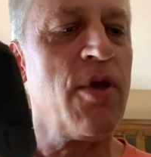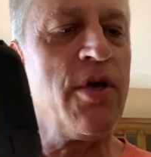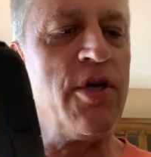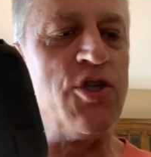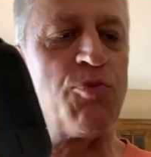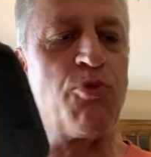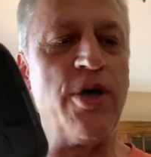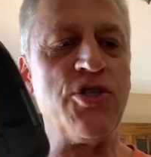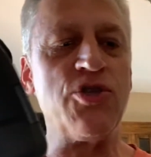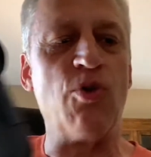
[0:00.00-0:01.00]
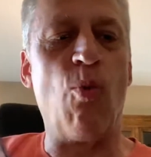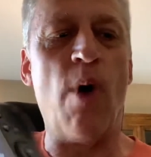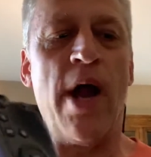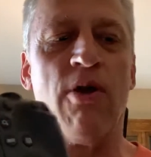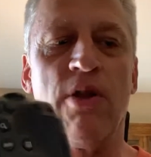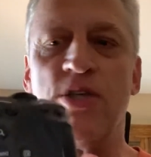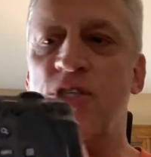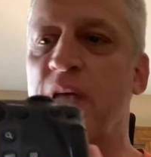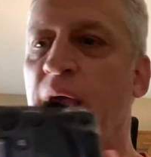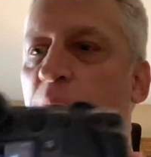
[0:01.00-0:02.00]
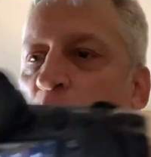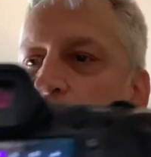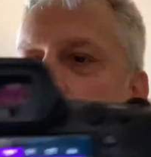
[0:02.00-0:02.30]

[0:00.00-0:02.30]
is press the wireless tab on the